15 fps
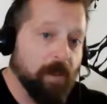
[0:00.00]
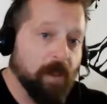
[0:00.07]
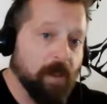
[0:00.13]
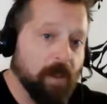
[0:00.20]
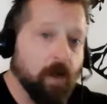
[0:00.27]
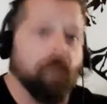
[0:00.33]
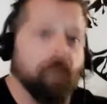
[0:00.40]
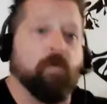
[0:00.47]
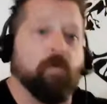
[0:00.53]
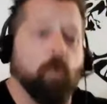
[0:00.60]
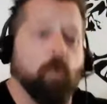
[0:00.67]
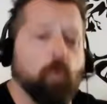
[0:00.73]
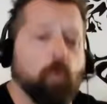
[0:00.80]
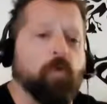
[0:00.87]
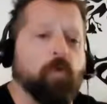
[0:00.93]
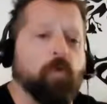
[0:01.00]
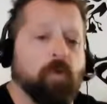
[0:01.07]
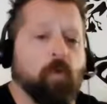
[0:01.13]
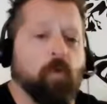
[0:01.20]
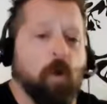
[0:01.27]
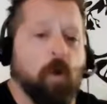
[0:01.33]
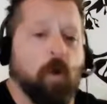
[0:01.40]
of who
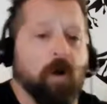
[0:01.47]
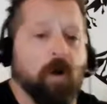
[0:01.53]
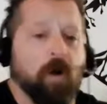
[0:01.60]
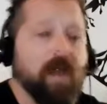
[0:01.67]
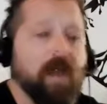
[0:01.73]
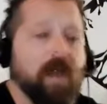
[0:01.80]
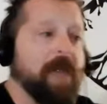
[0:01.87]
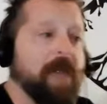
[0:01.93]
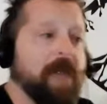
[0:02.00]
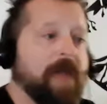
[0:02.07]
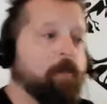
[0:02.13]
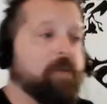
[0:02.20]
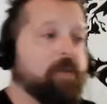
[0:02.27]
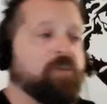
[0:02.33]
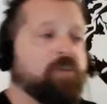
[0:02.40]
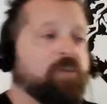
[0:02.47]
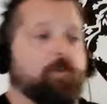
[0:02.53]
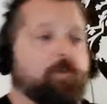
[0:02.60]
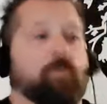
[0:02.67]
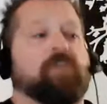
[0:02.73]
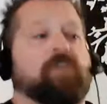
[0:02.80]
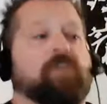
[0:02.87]
you are, and which
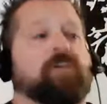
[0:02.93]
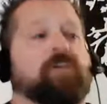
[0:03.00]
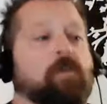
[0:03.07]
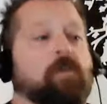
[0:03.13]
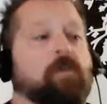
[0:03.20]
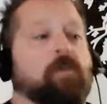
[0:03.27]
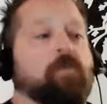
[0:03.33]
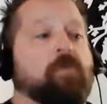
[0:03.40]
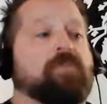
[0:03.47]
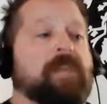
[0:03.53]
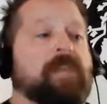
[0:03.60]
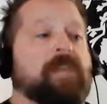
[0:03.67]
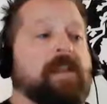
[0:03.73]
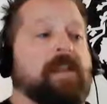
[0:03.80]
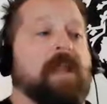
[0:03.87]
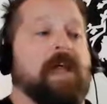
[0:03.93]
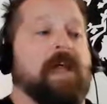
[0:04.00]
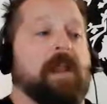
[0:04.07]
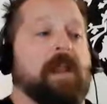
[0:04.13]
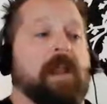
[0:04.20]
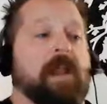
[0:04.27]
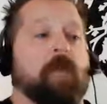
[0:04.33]
includes and
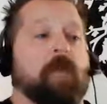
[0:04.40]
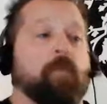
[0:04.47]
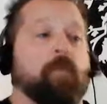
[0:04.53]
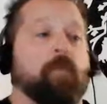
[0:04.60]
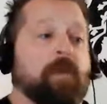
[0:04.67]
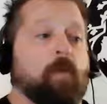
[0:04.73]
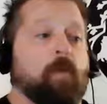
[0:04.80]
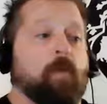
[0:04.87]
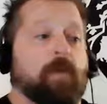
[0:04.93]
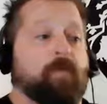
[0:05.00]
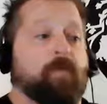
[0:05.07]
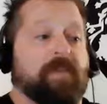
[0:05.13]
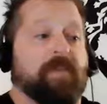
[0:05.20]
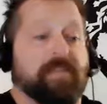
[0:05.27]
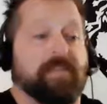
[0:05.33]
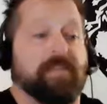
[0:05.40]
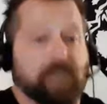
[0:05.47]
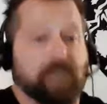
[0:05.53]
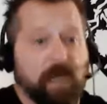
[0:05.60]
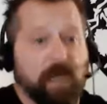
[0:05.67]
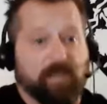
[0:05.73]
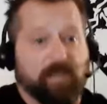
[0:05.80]
I really want to bring this
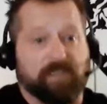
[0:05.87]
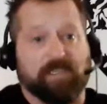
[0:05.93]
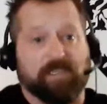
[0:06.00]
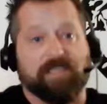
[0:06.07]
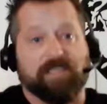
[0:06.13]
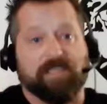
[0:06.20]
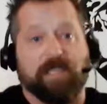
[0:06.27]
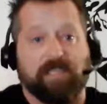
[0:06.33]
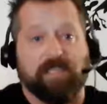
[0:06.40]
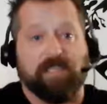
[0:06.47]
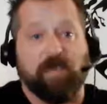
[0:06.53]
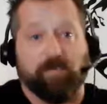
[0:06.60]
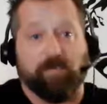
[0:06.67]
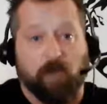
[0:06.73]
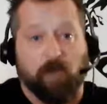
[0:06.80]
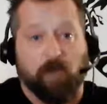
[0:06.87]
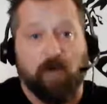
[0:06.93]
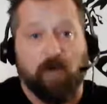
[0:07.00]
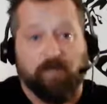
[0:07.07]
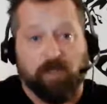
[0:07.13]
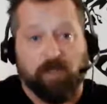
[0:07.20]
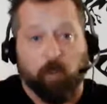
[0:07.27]
idea of
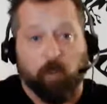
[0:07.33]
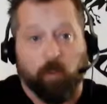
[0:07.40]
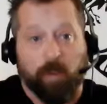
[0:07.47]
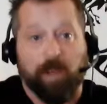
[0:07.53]
love into it,